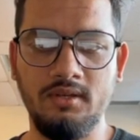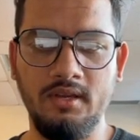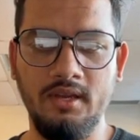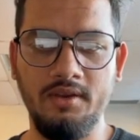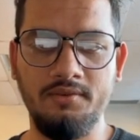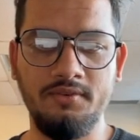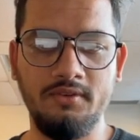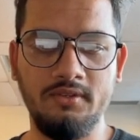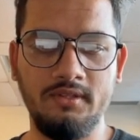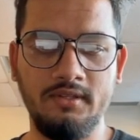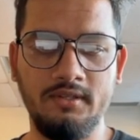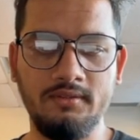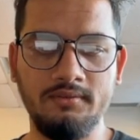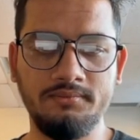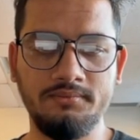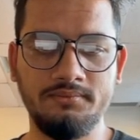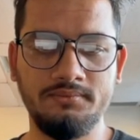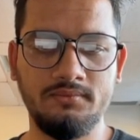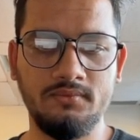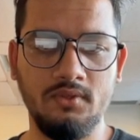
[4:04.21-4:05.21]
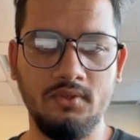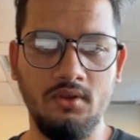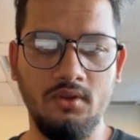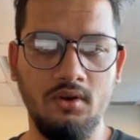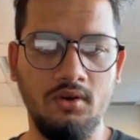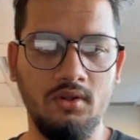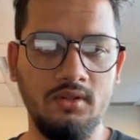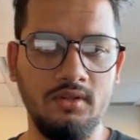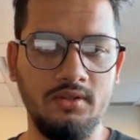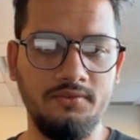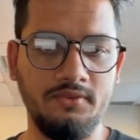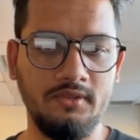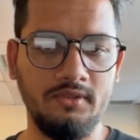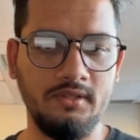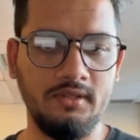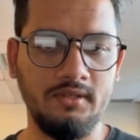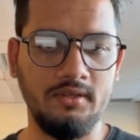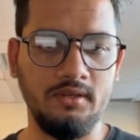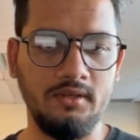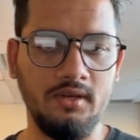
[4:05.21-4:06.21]
everything,
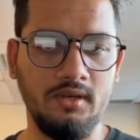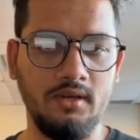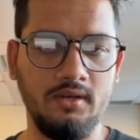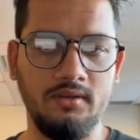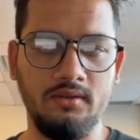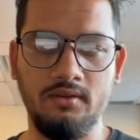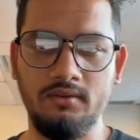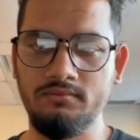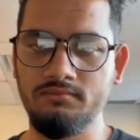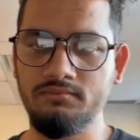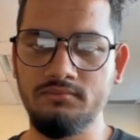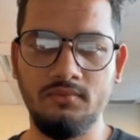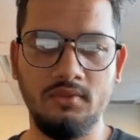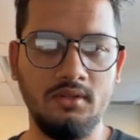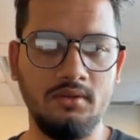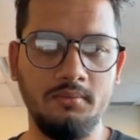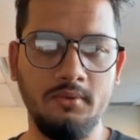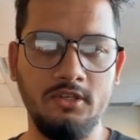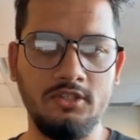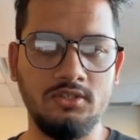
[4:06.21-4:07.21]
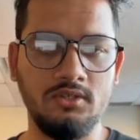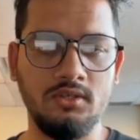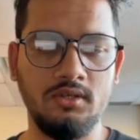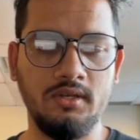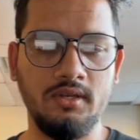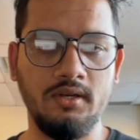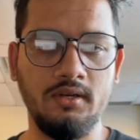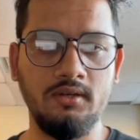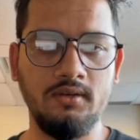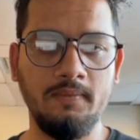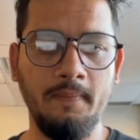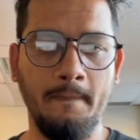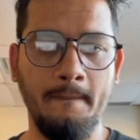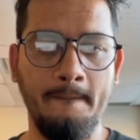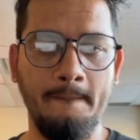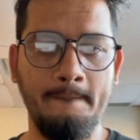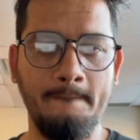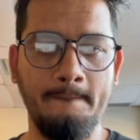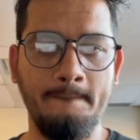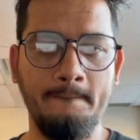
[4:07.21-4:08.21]
everything are mentioned here.
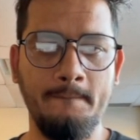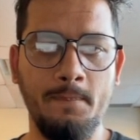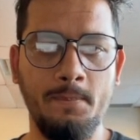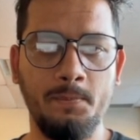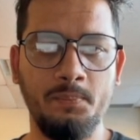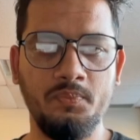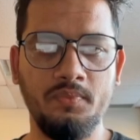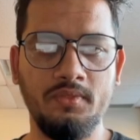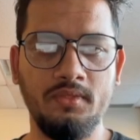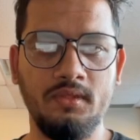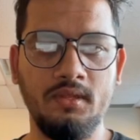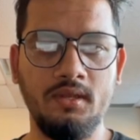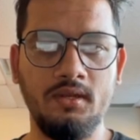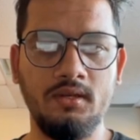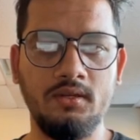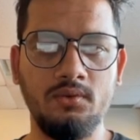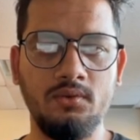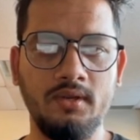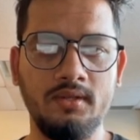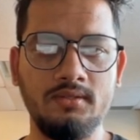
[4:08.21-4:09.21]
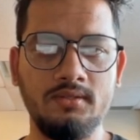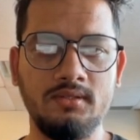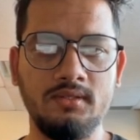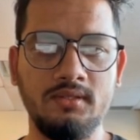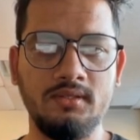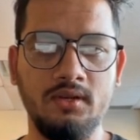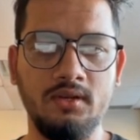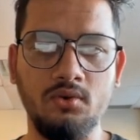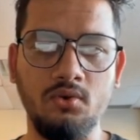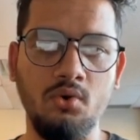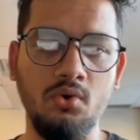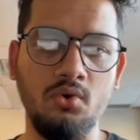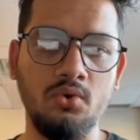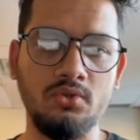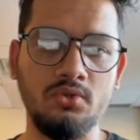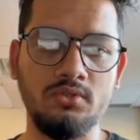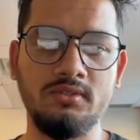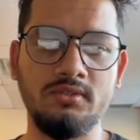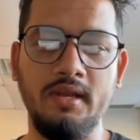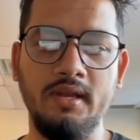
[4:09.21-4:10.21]
Then you can see the
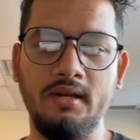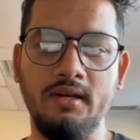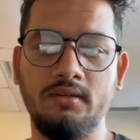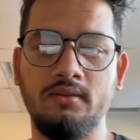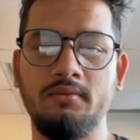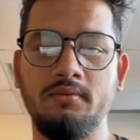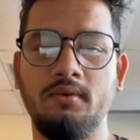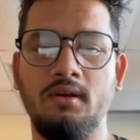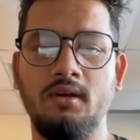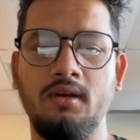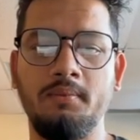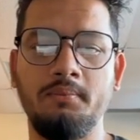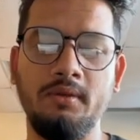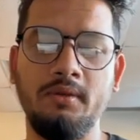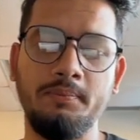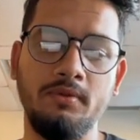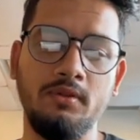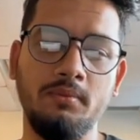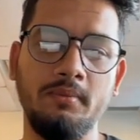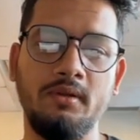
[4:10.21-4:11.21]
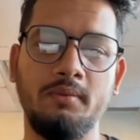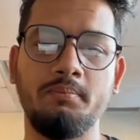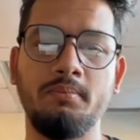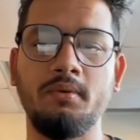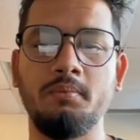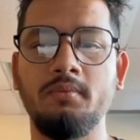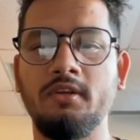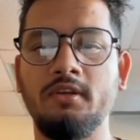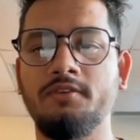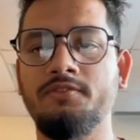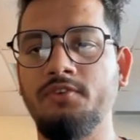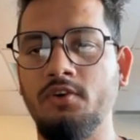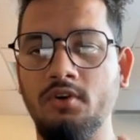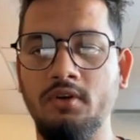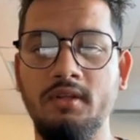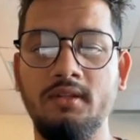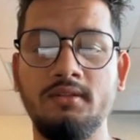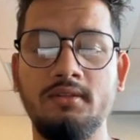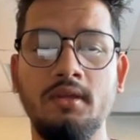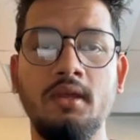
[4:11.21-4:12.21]
codes that people make public for
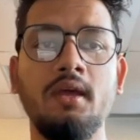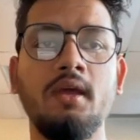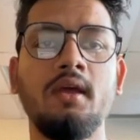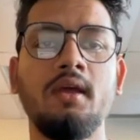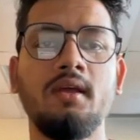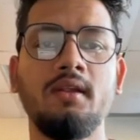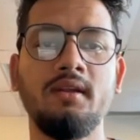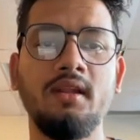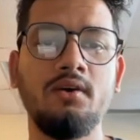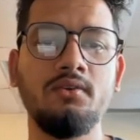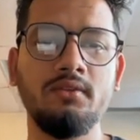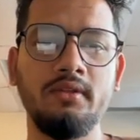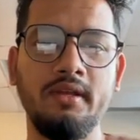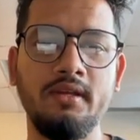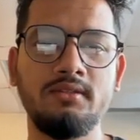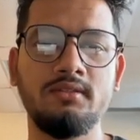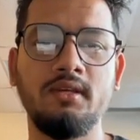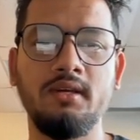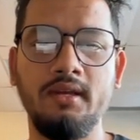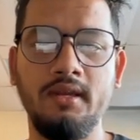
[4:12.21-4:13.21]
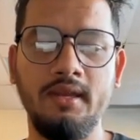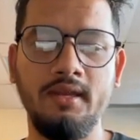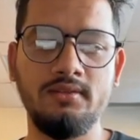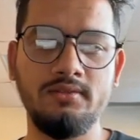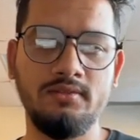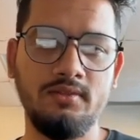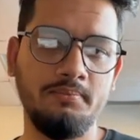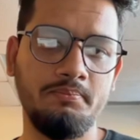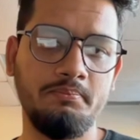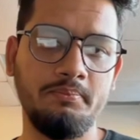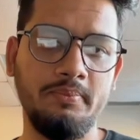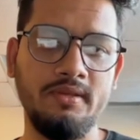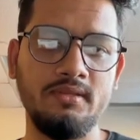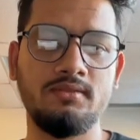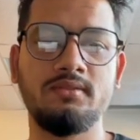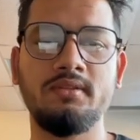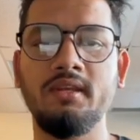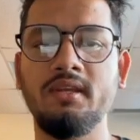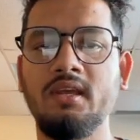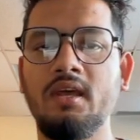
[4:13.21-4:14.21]
it. Now here's the
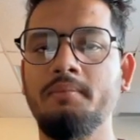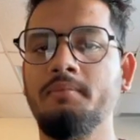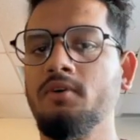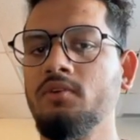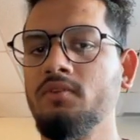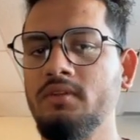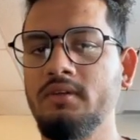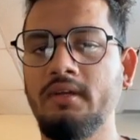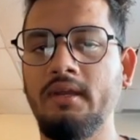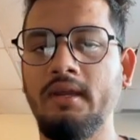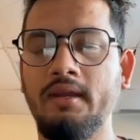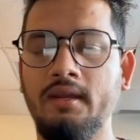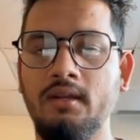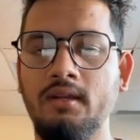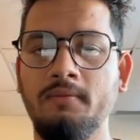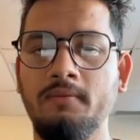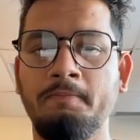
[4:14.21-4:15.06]
best thing about the Kaggle.